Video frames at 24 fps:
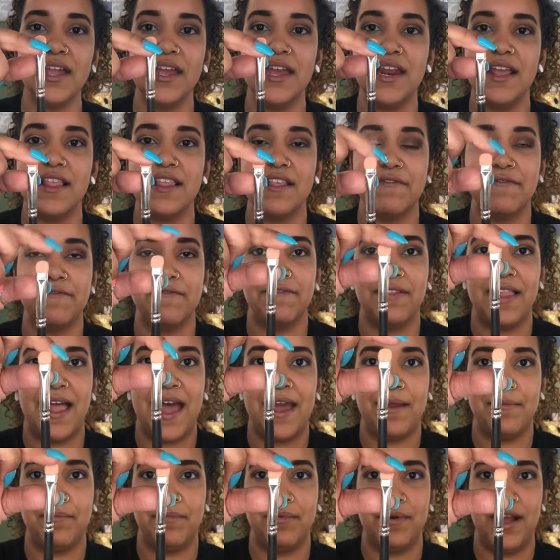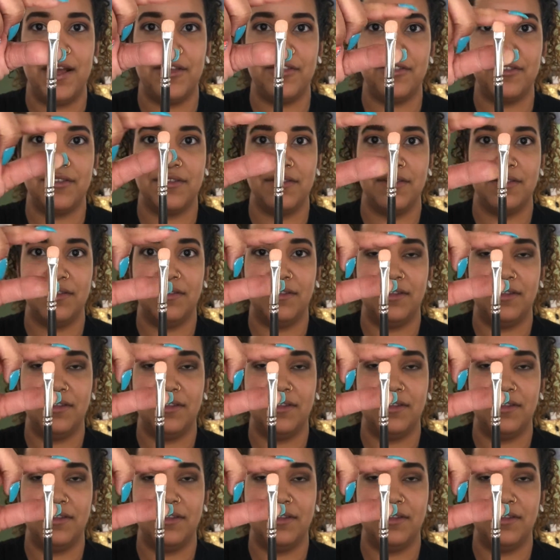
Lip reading: It is a flat brush.